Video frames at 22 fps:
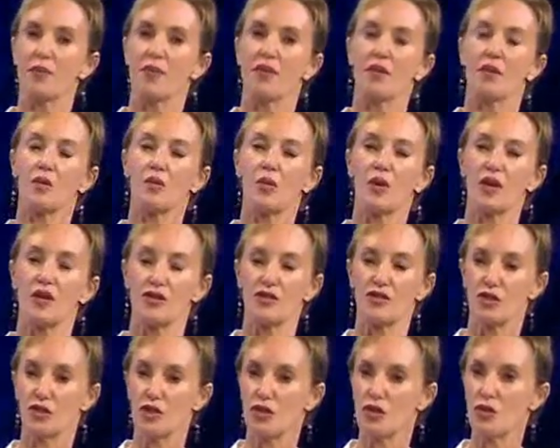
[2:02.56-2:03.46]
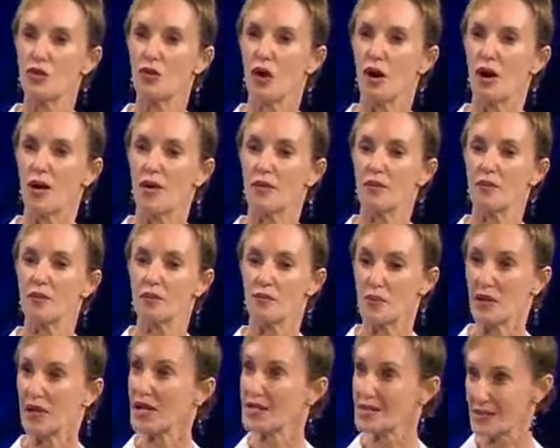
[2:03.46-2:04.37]
We do,
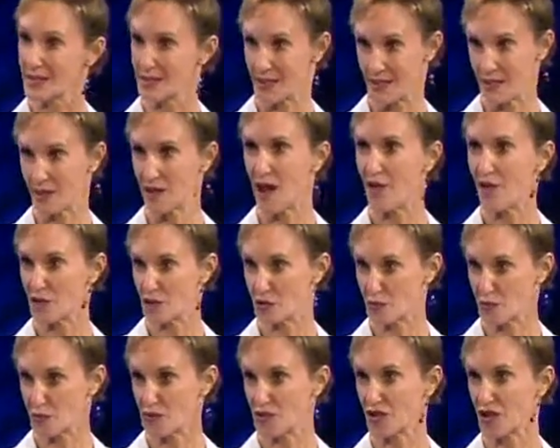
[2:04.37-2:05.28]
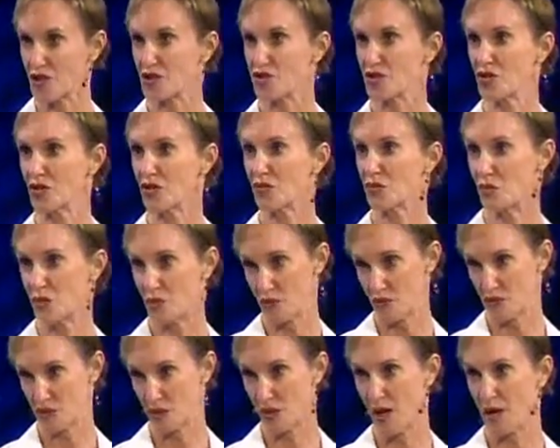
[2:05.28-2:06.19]
because it's an in-office procedure,
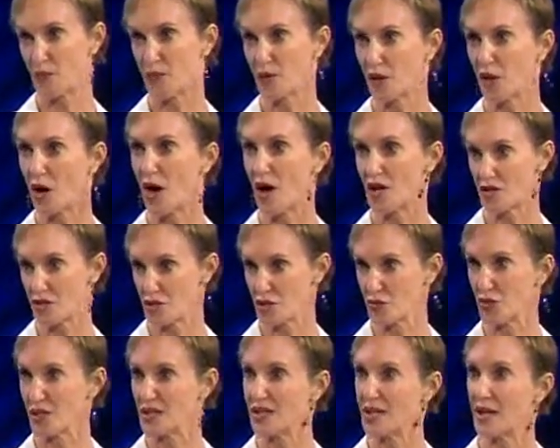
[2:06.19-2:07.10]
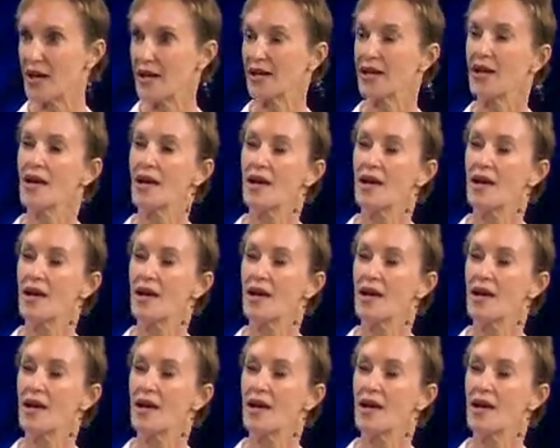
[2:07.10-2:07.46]
there's a lot of precautions we take,